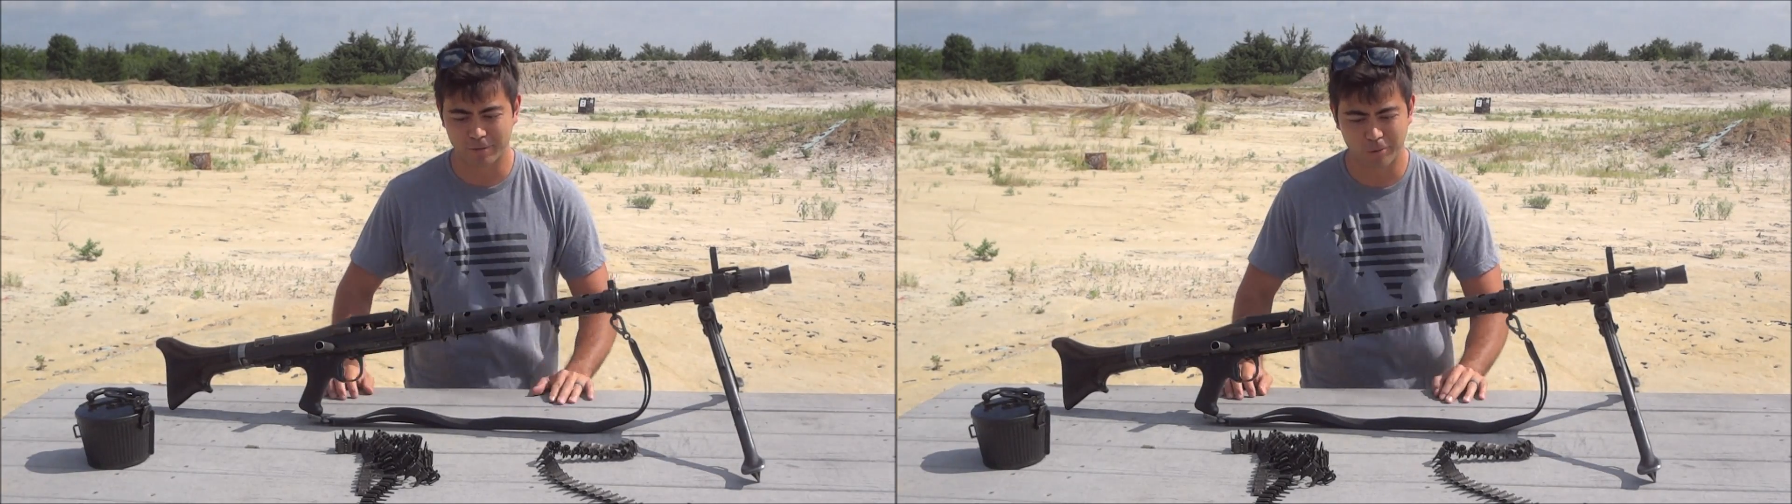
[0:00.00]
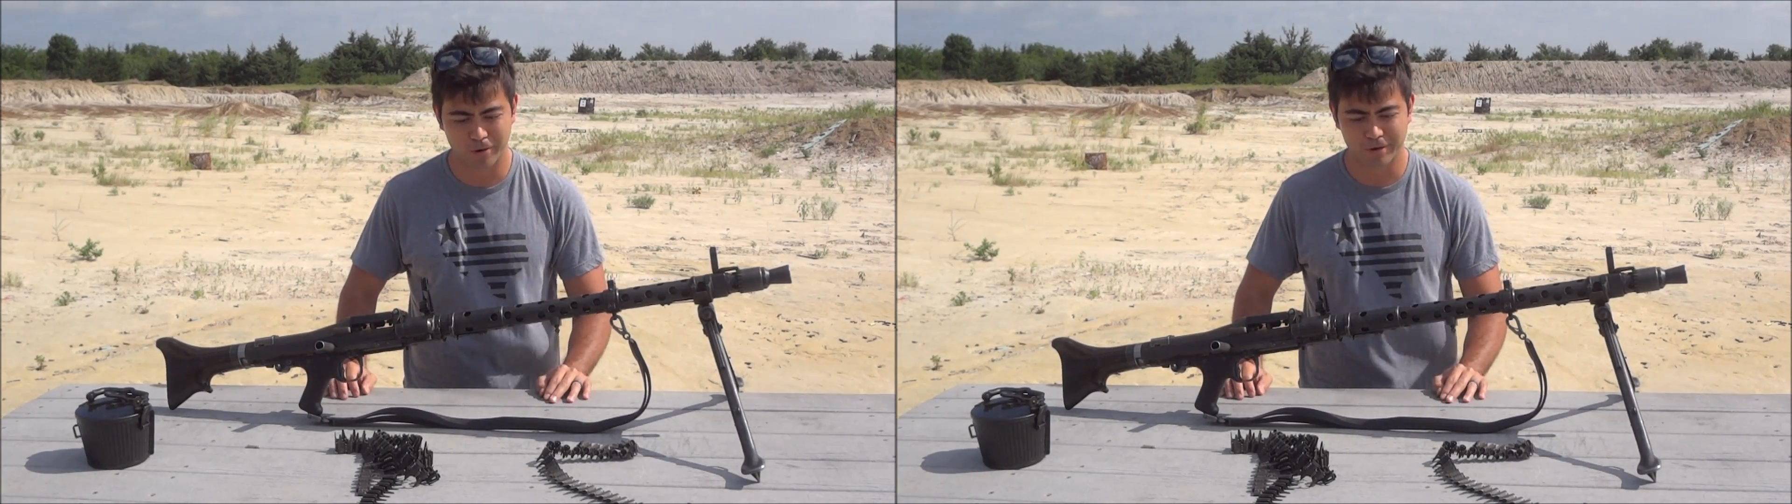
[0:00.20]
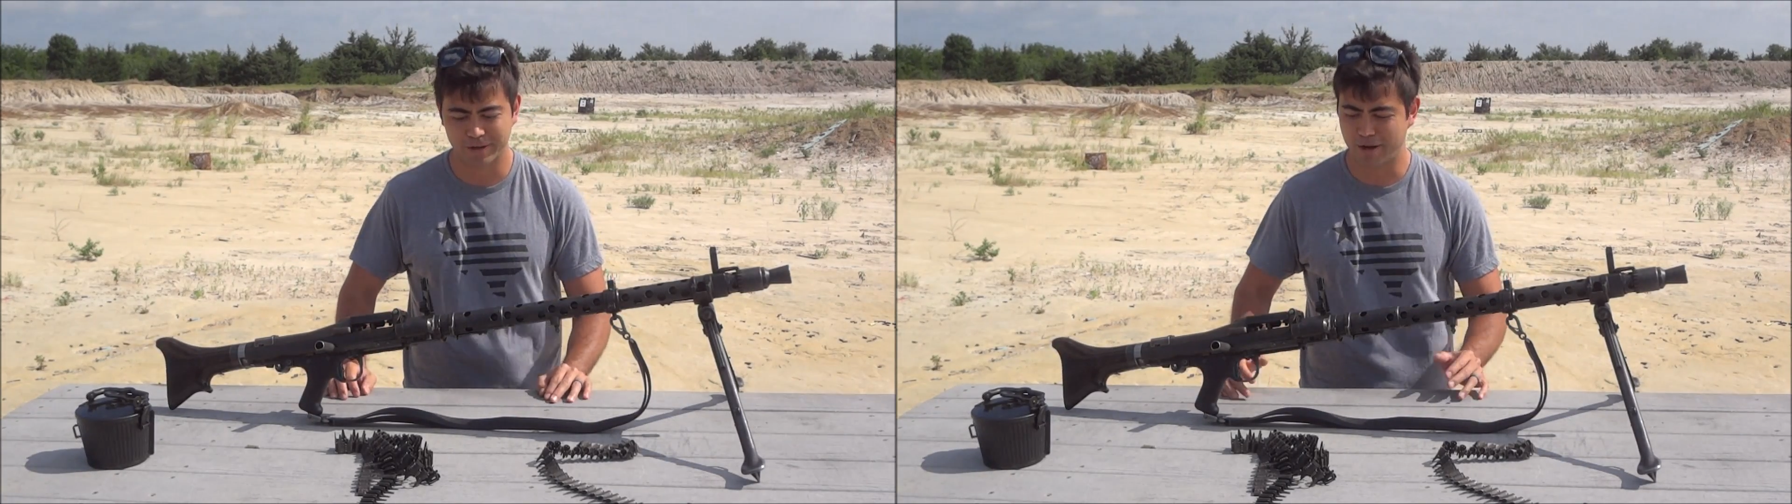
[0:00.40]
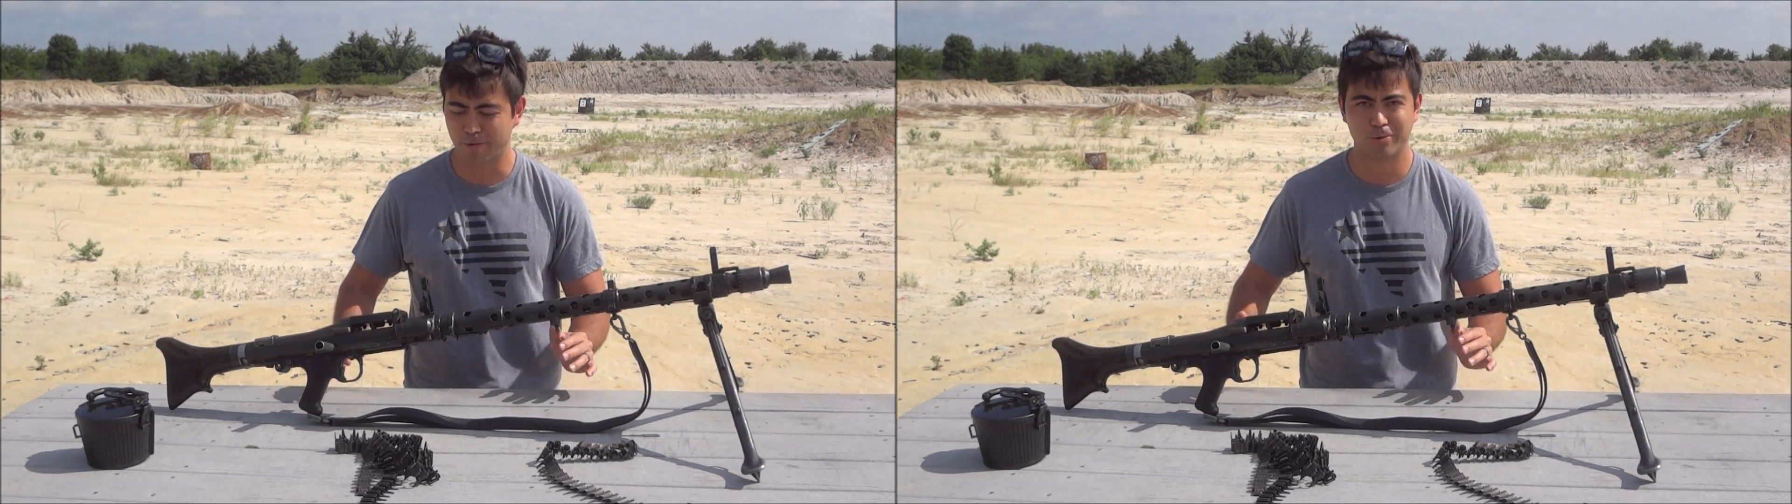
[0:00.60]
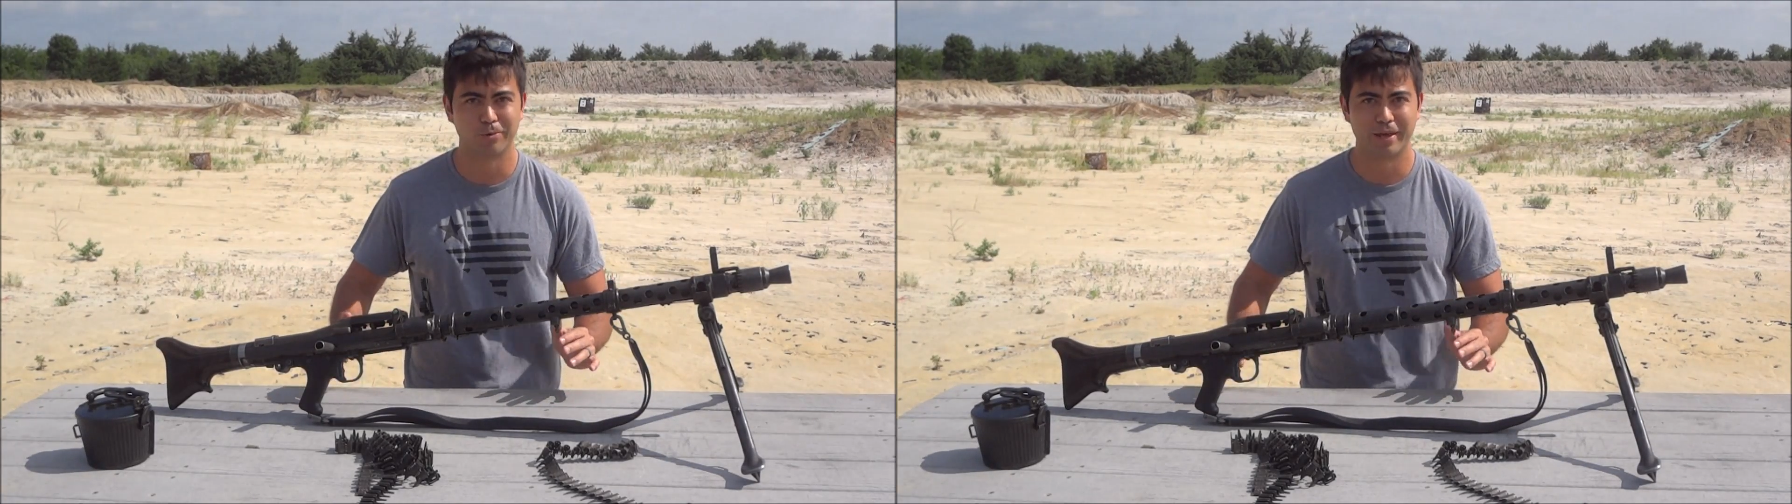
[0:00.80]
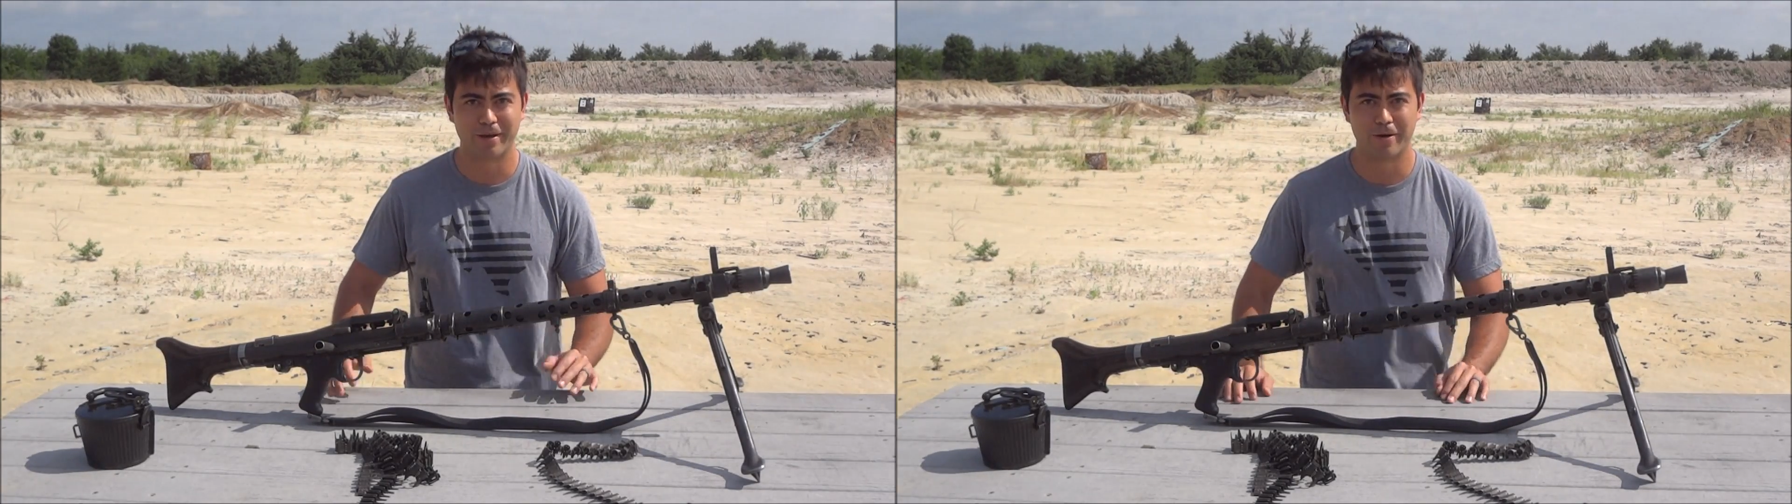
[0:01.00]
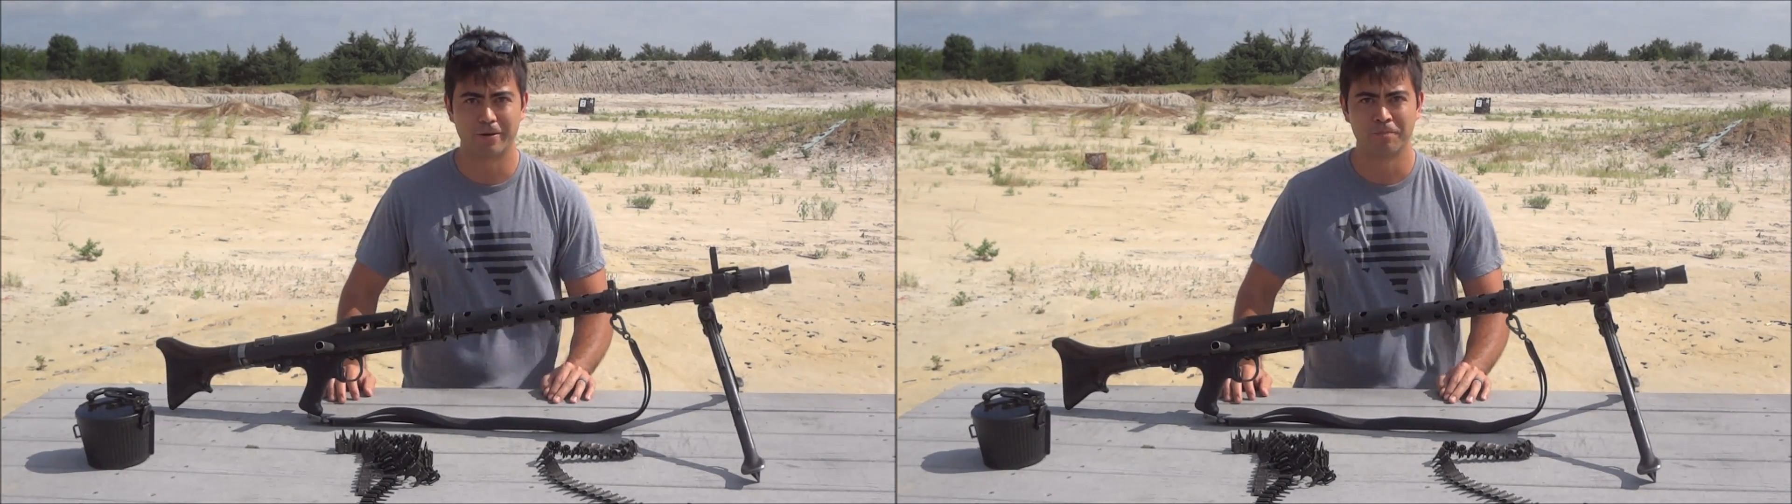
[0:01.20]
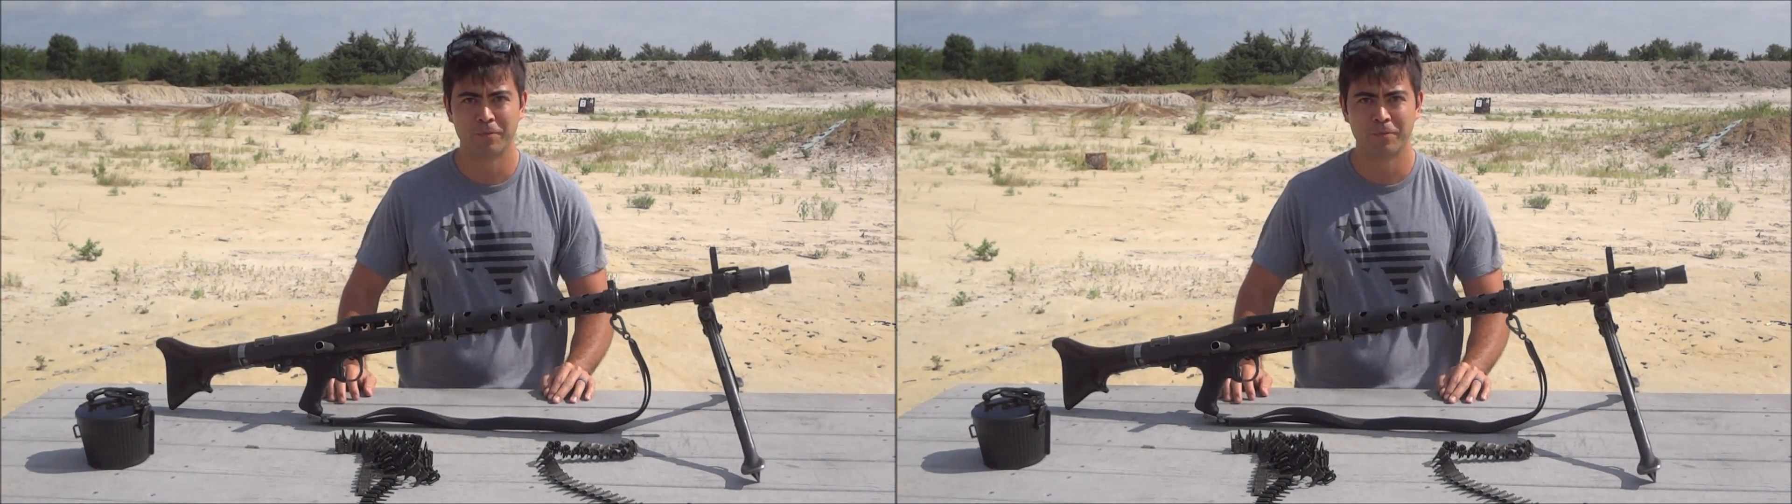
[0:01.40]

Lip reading: work and how cool they are.